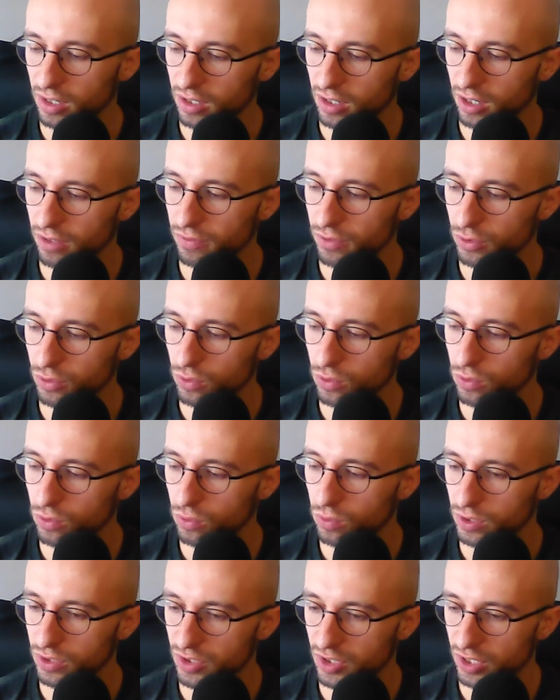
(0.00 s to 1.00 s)
kind of an
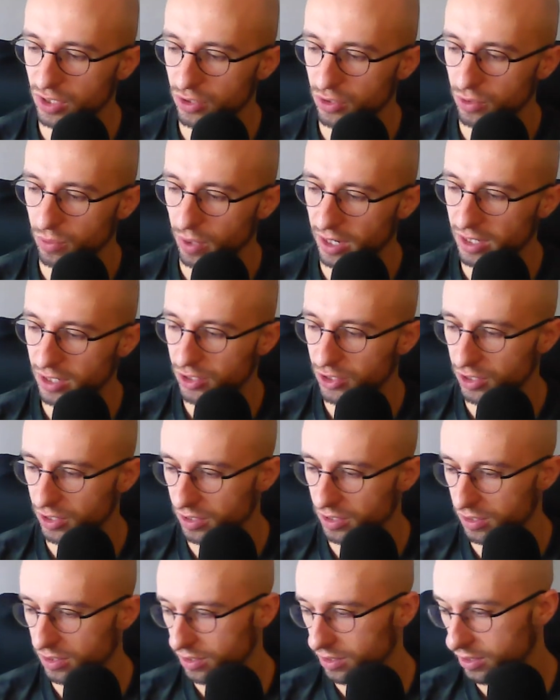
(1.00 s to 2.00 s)
awkward
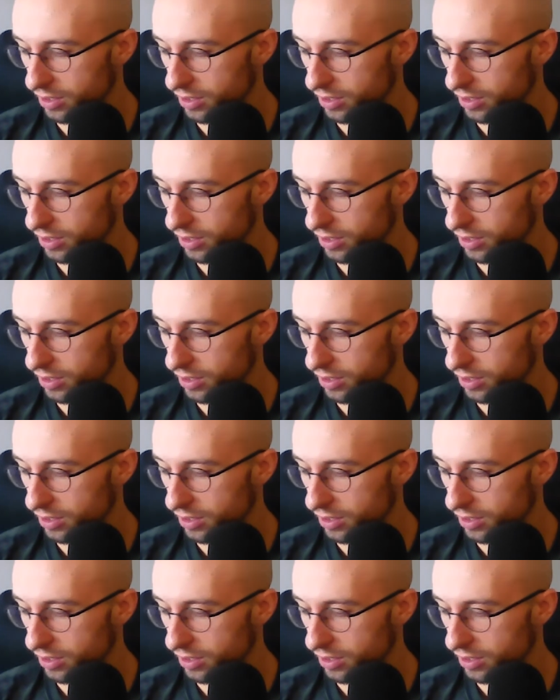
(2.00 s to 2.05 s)
situation.